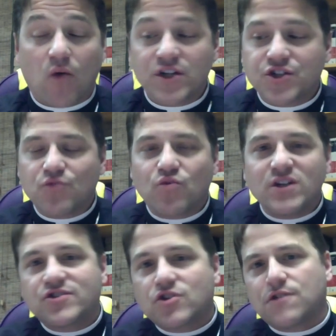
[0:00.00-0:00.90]
We should
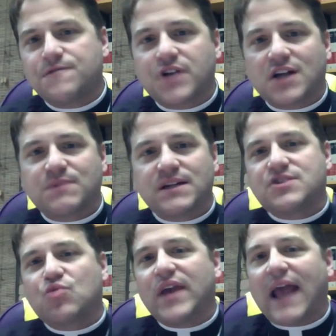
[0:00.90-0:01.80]
reserve judgment
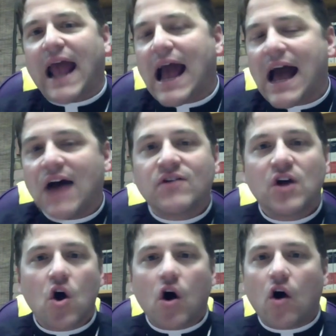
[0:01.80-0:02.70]
until we have
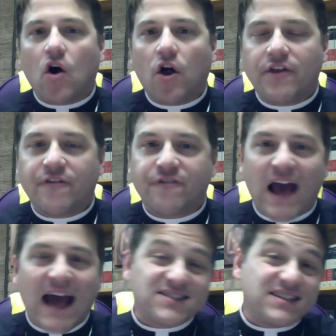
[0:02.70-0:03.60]
all the
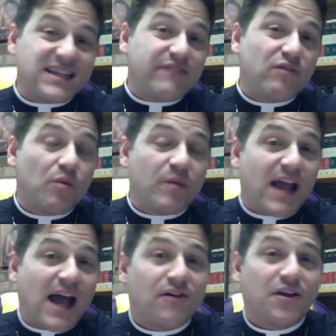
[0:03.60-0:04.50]
facts. And even when we
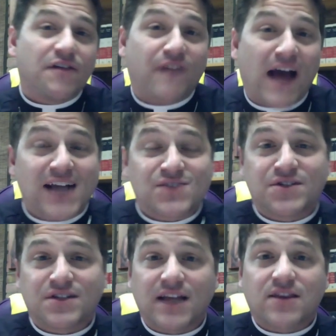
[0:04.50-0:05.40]
have all the facts, we
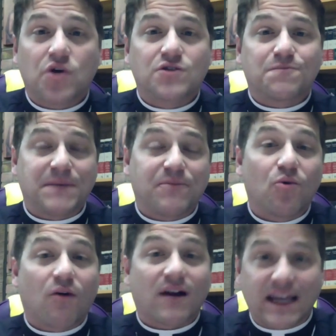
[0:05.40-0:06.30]
should let those people
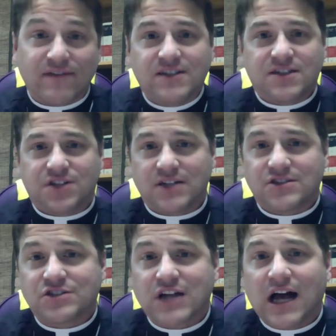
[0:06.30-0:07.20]
who are given to
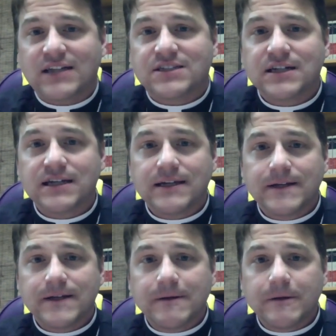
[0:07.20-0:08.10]
judge, judge.
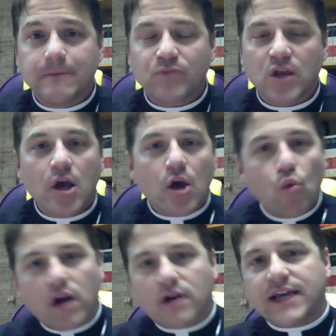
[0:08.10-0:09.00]

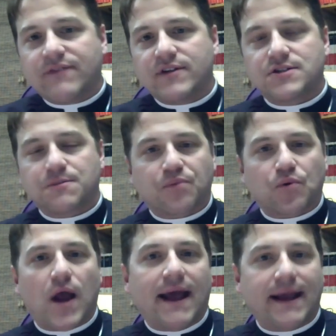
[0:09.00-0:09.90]
We're given to
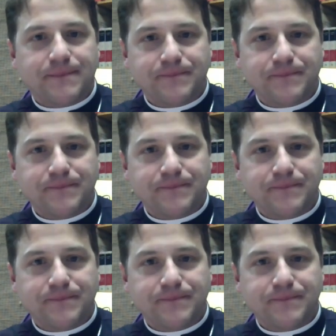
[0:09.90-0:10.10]
pray.